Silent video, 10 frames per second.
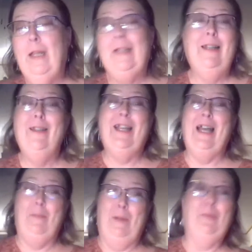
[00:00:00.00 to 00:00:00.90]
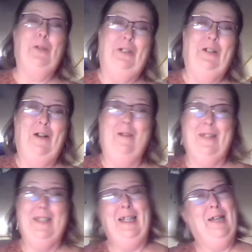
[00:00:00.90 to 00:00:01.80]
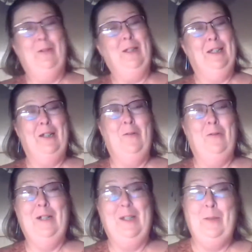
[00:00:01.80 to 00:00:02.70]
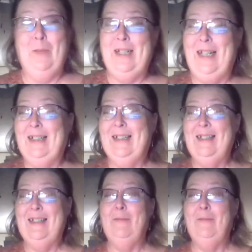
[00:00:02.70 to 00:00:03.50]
another thing I've been putting off because I really don't want to do my taxes.